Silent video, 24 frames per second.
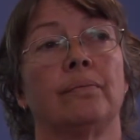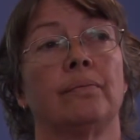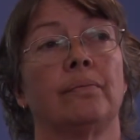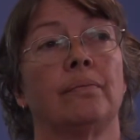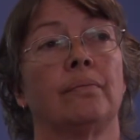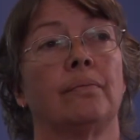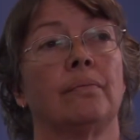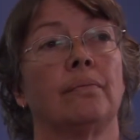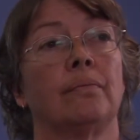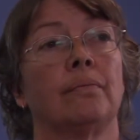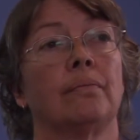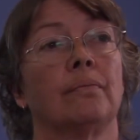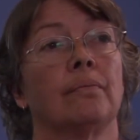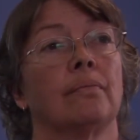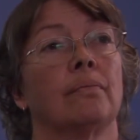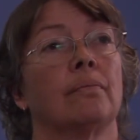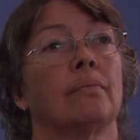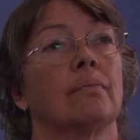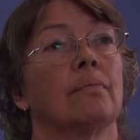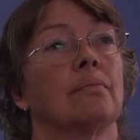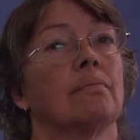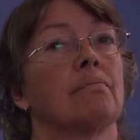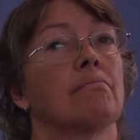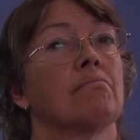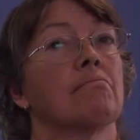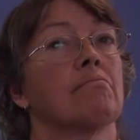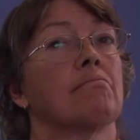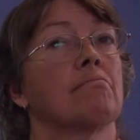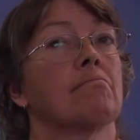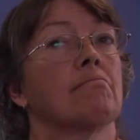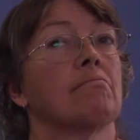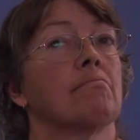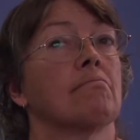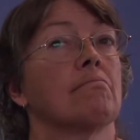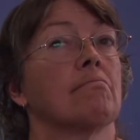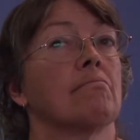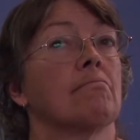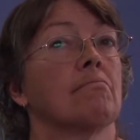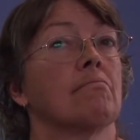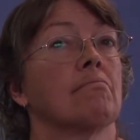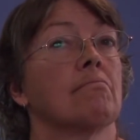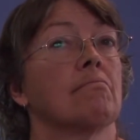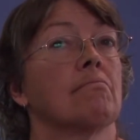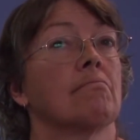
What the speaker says: (no one is talking)